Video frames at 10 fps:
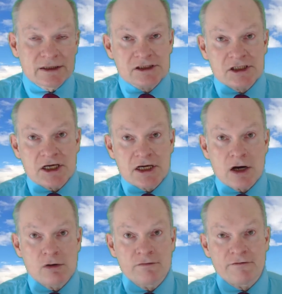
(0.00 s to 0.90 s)
the
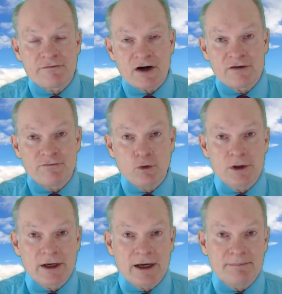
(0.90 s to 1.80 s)
CEO of a freight
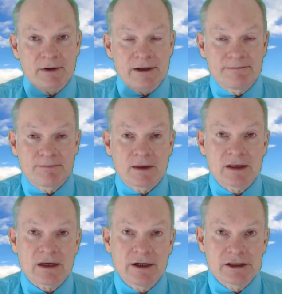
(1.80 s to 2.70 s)
forwarding company
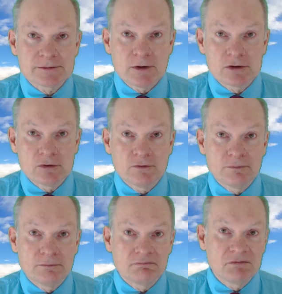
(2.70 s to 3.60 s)
that I spoke
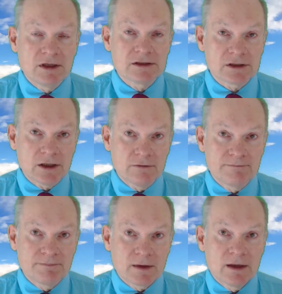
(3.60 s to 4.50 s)
to years ago.
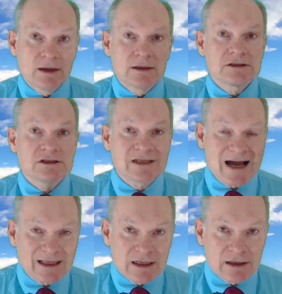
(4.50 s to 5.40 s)

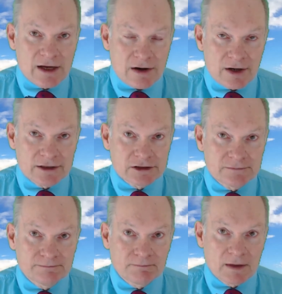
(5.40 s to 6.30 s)
Started in a garage
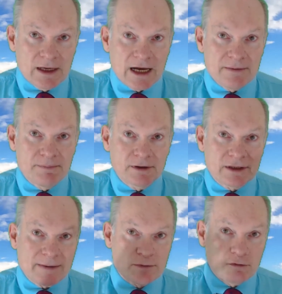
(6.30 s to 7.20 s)
and built
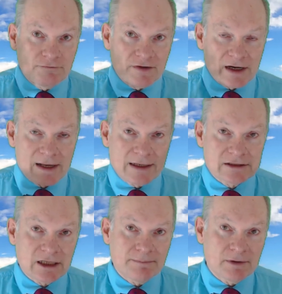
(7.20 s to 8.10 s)
it up to a very
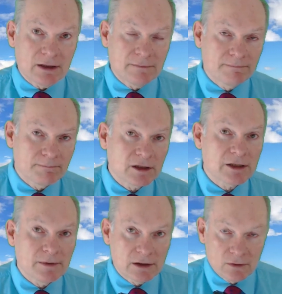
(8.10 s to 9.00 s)
large company,
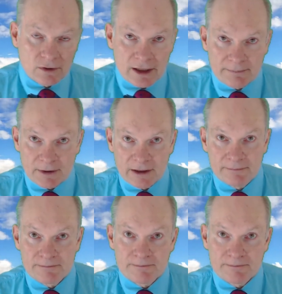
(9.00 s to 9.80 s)
multi-million-dollar company.